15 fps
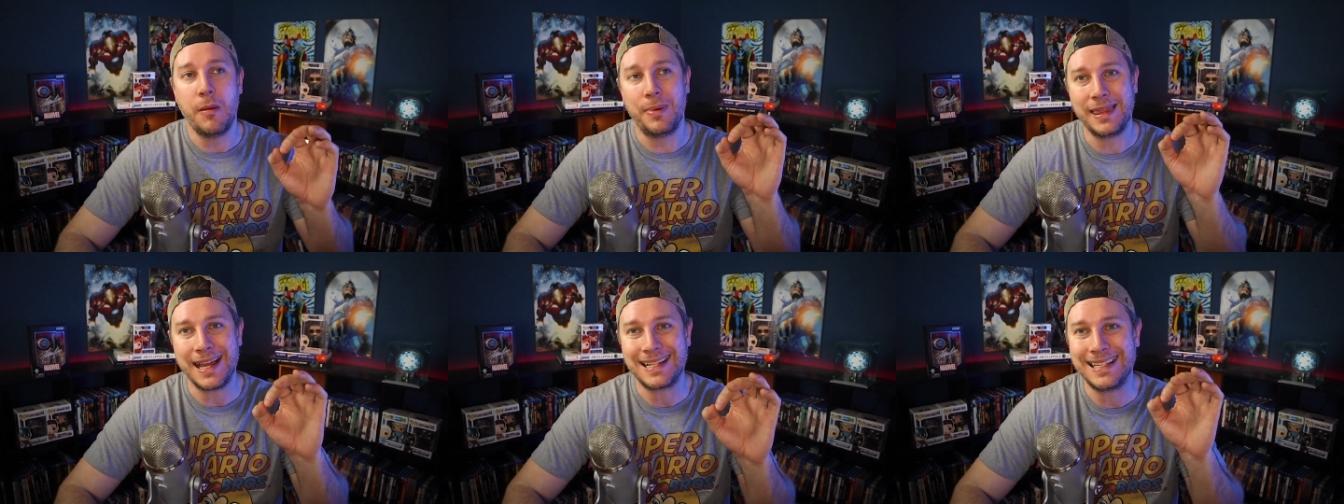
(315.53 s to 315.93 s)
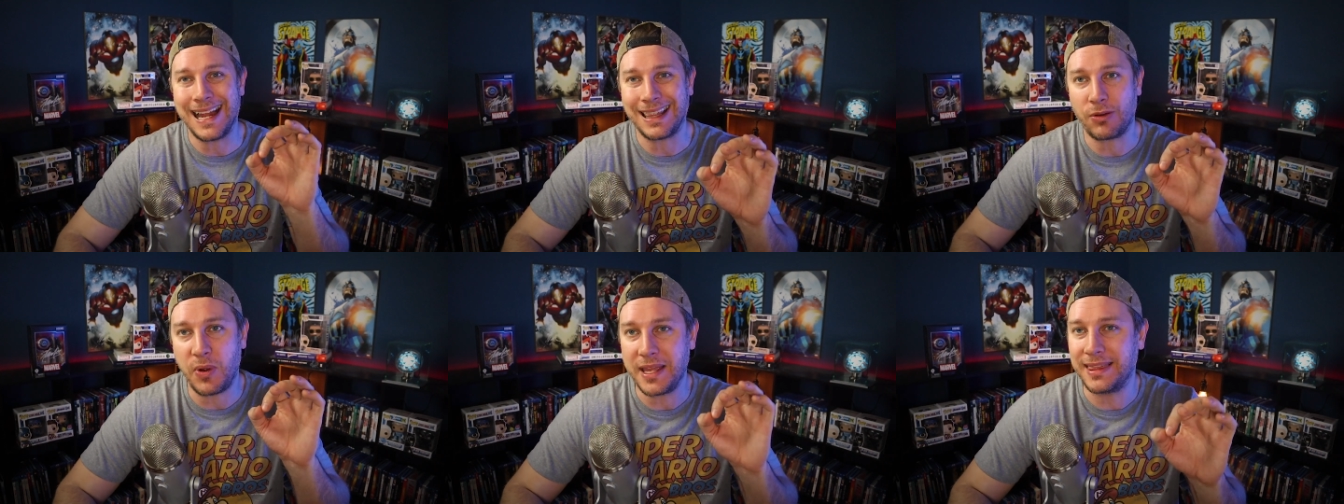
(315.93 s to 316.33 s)
but that's
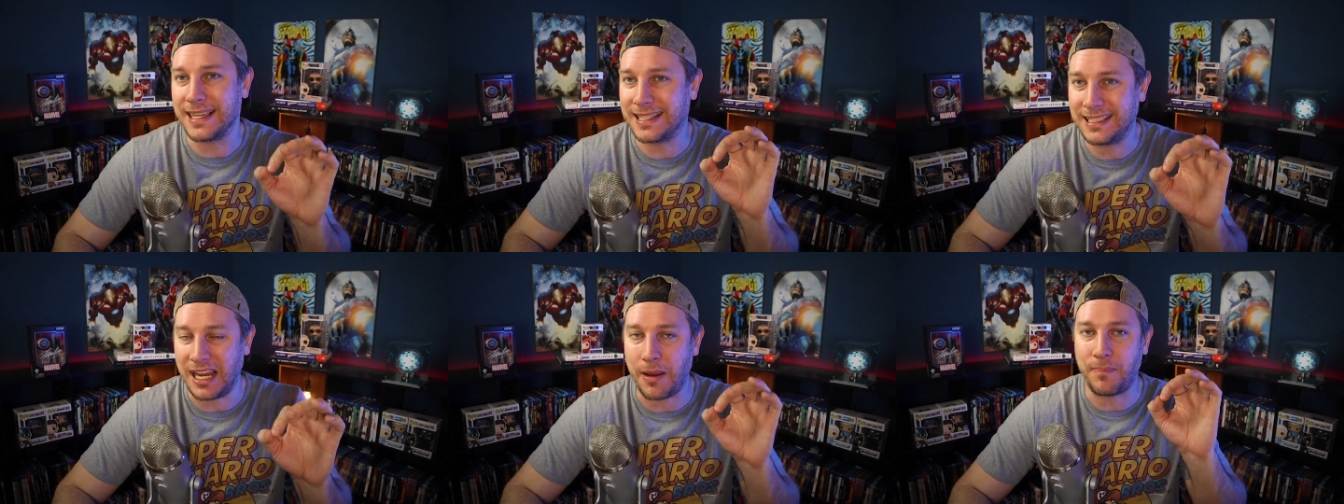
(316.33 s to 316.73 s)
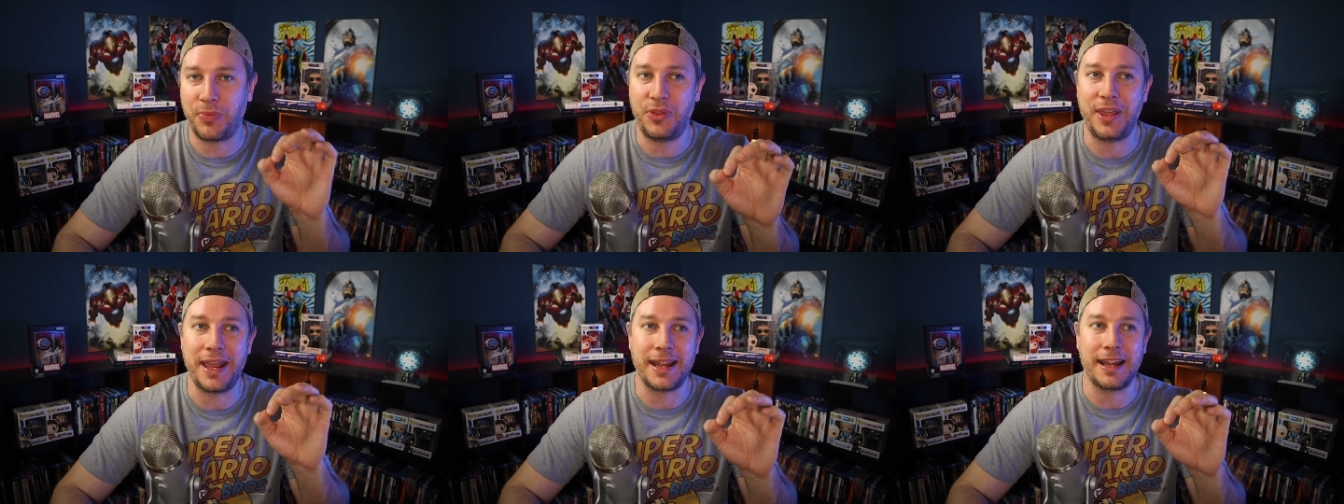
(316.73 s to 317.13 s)
not quite the same
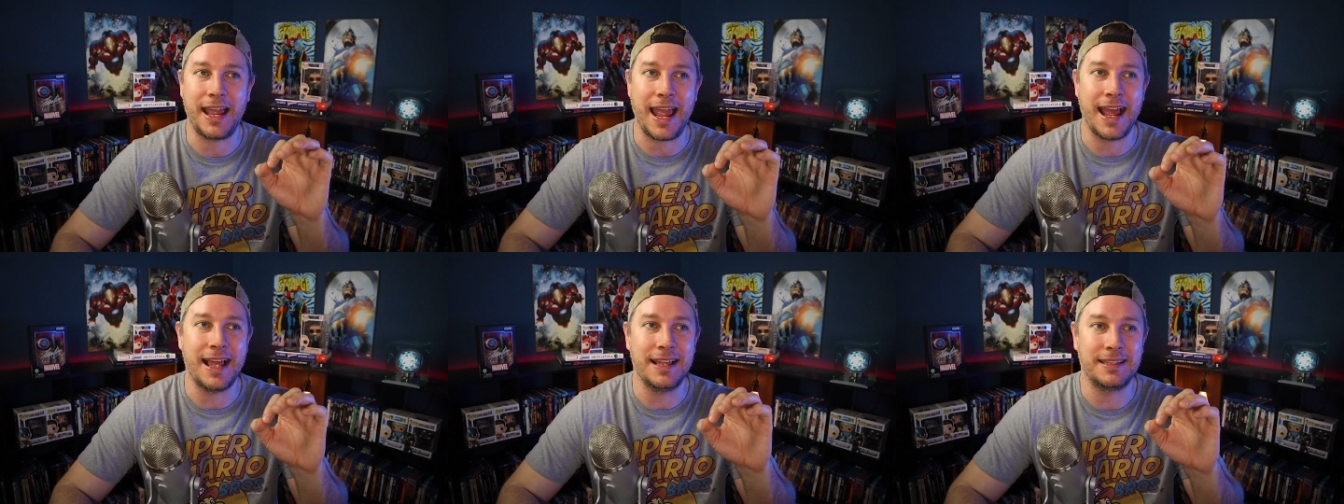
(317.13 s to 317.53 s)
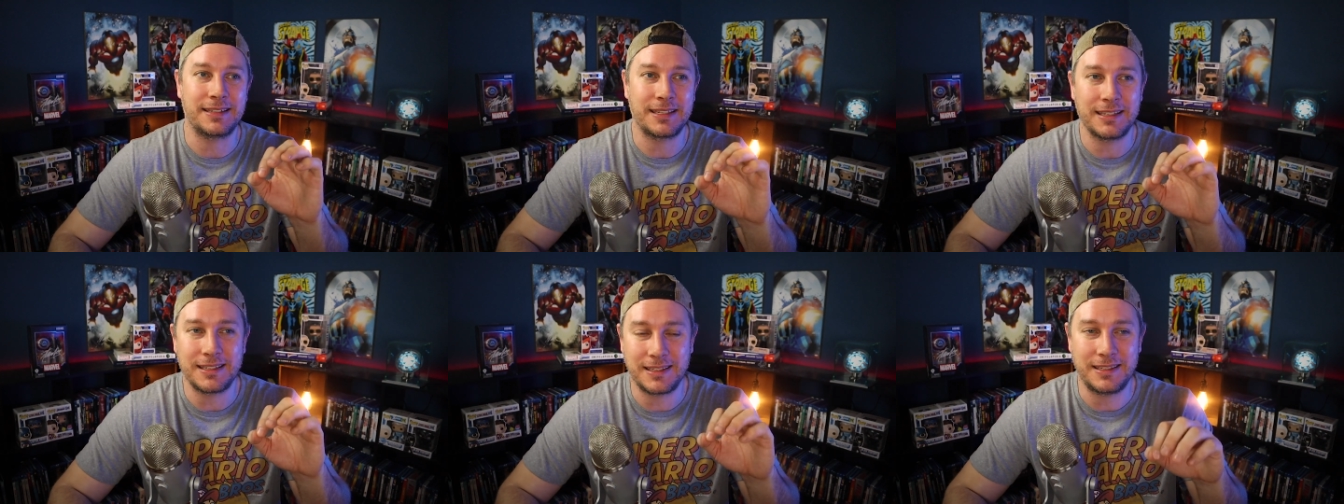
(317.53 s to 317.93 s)
thing
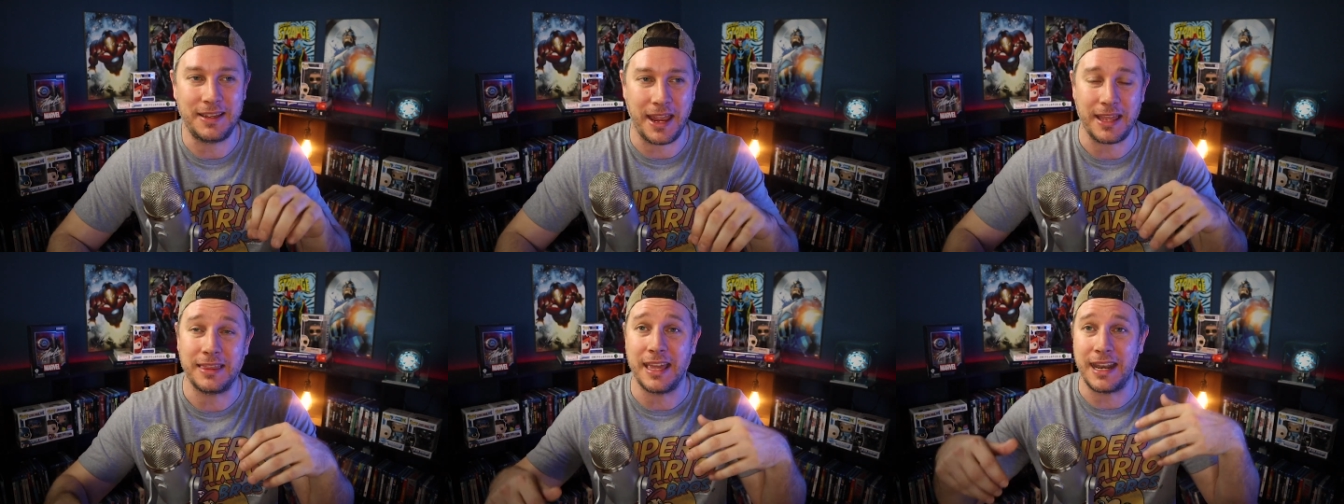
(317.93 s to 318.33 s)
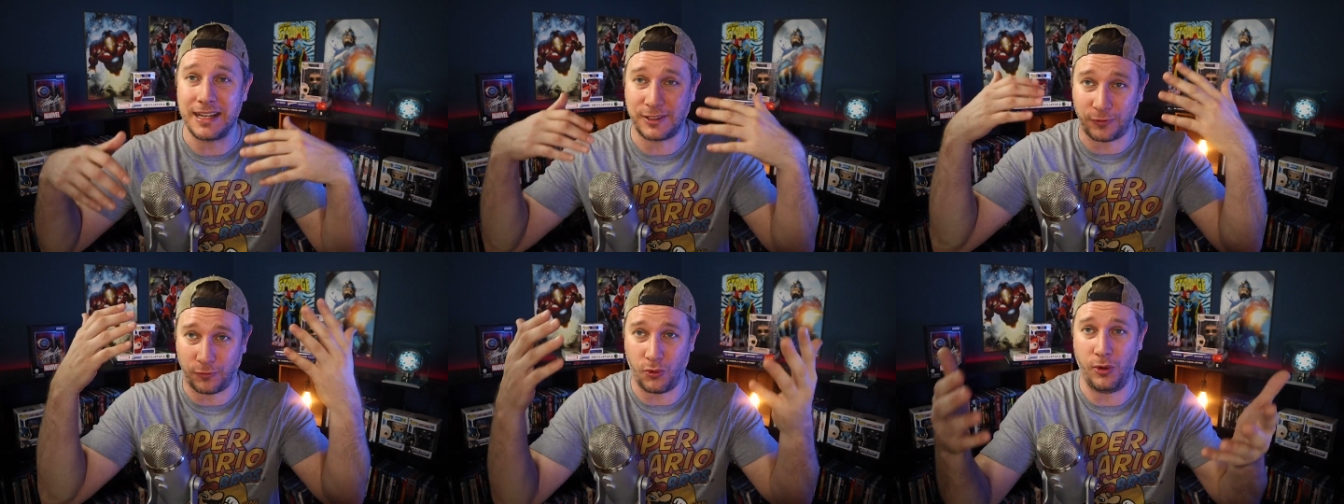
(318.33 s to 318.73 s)
as saying that
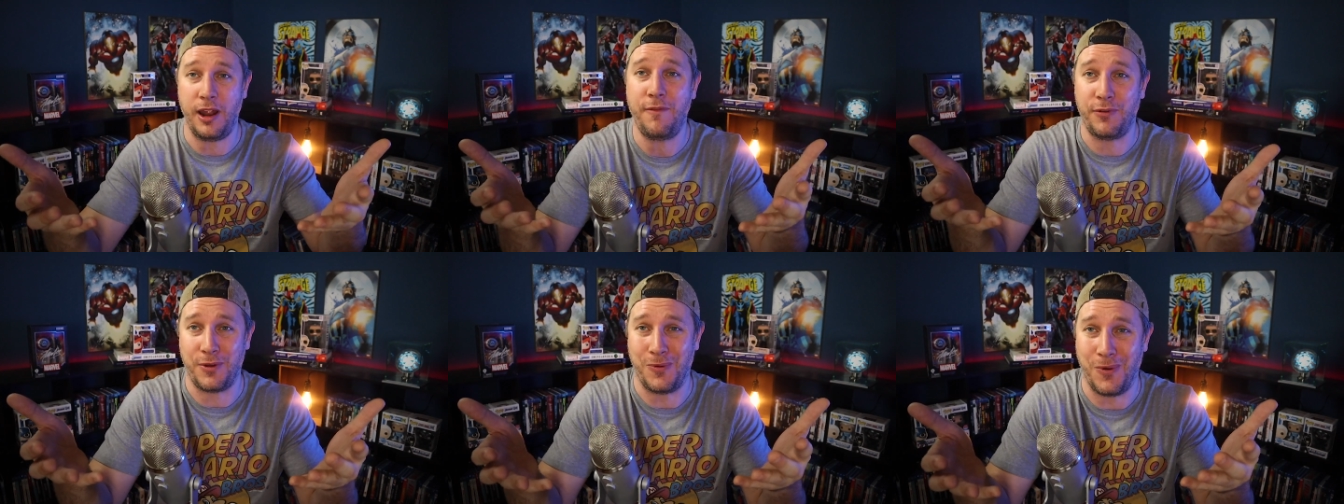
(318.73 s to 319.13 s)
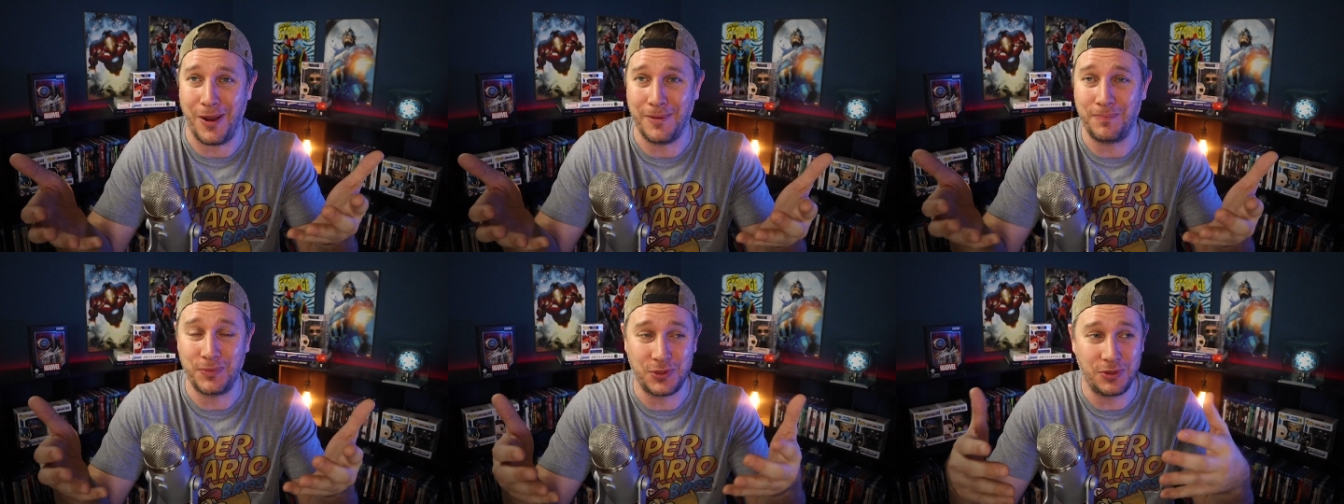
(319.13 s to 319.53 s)
it's for
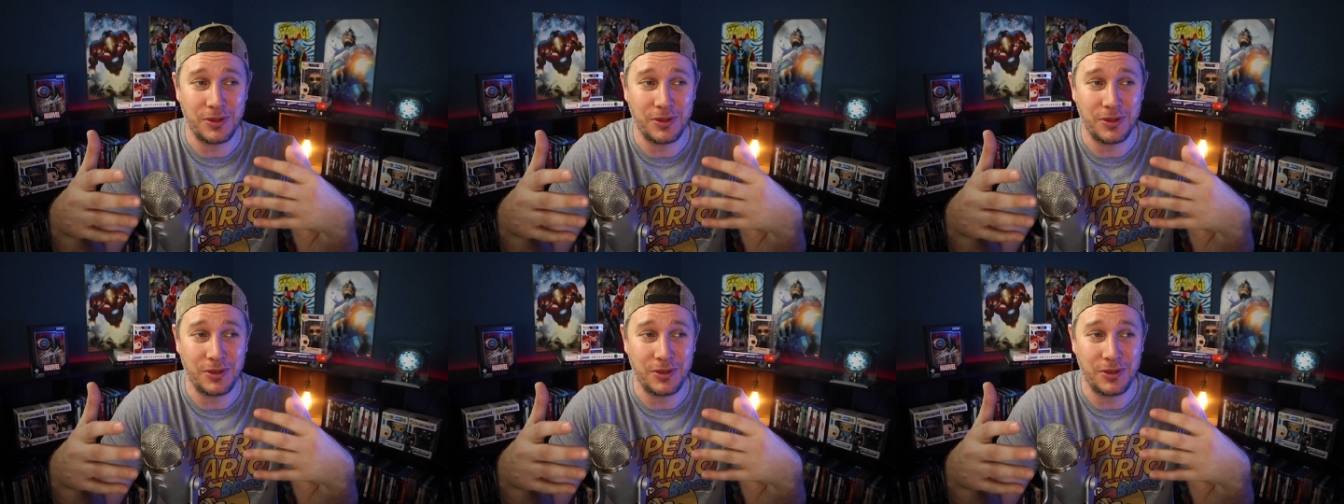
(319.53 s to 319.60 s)
everyone.